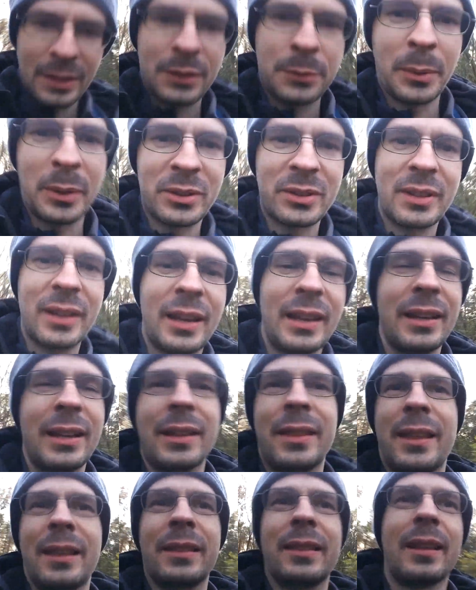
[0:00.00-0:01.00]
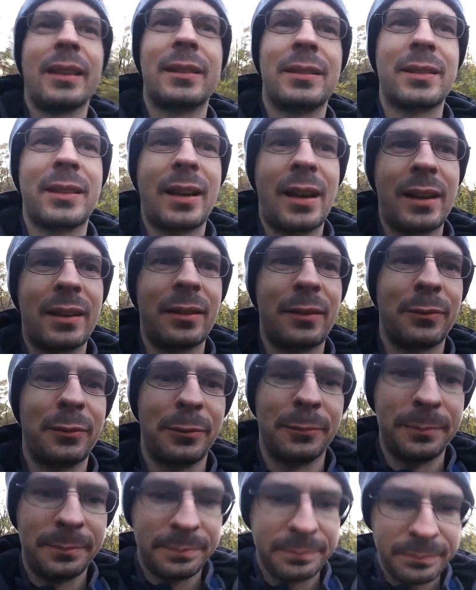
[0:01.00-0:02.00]
especially anything that's kind
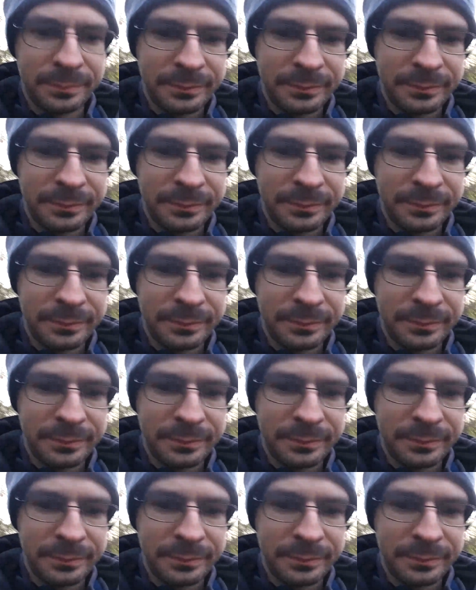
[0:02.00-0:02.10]
of